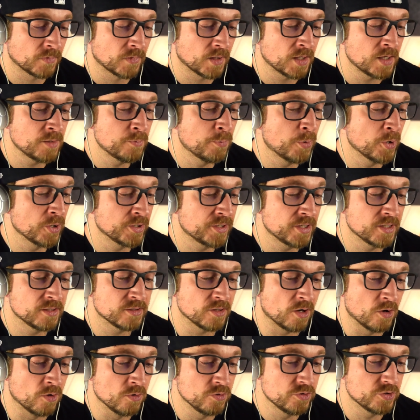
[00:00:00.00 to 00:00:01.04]
He put his
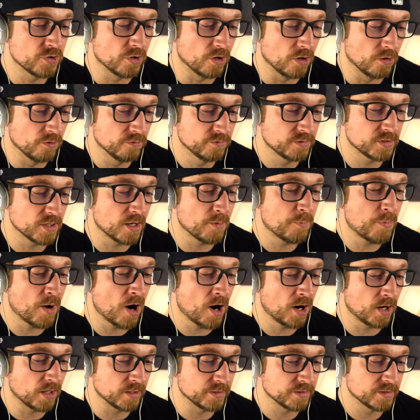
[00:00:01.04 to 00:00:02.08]
own droves
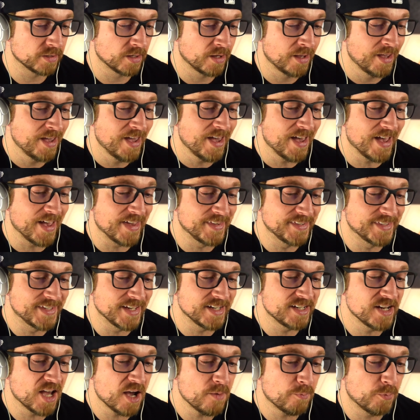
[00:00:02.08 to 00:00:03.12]
apart, and did
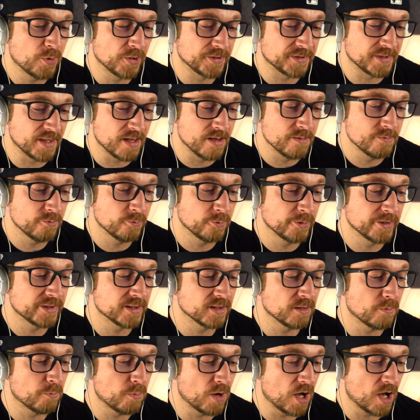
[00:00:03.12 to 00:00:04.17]
not put them with
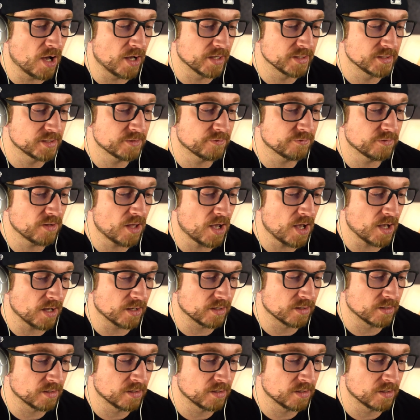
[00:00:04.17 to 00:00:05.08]
Laban's flock.